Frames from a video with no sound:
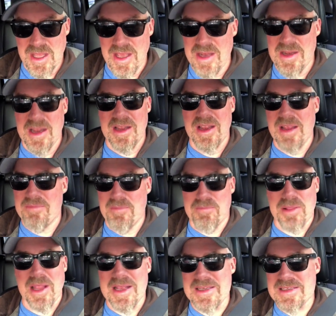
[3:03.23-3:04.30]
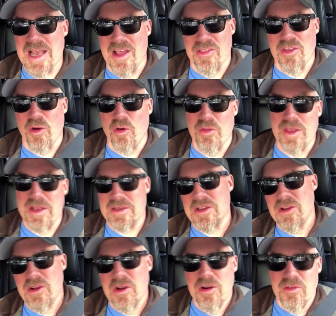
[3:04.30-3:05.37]
it, it plays out the whole thing.
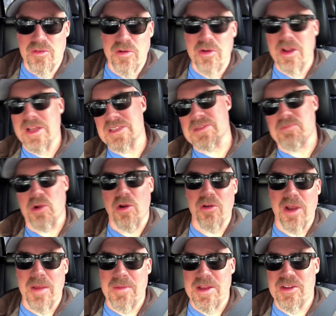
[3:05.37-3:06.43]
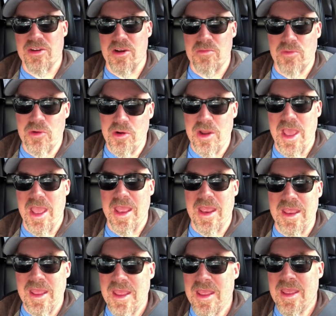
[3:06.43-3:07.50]
Roota is a programming term, Root
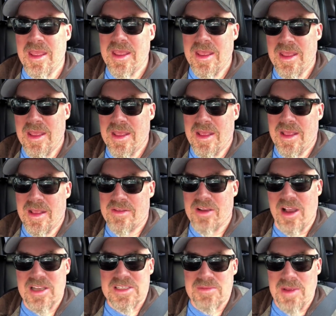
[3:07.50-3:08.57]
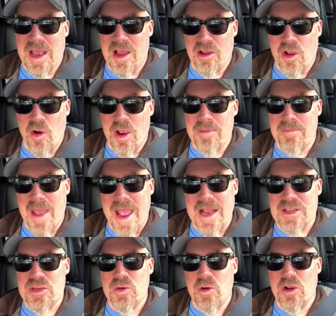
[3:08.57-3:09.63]
A talks about going
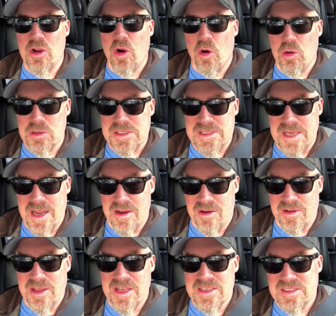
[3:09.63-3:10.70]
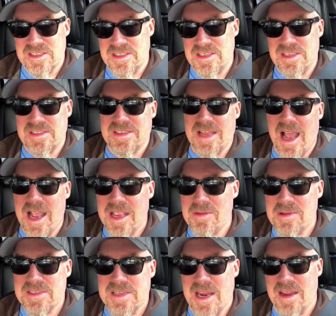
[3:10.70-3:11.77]
back to a gold standard. These these
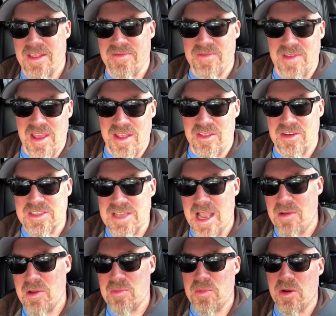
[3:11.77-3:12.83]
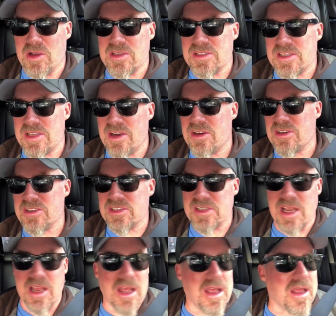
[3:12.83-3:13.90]
documents out of the Fed. There's comic books. There's
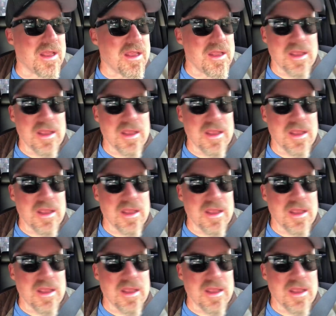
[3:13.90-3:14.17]
uh,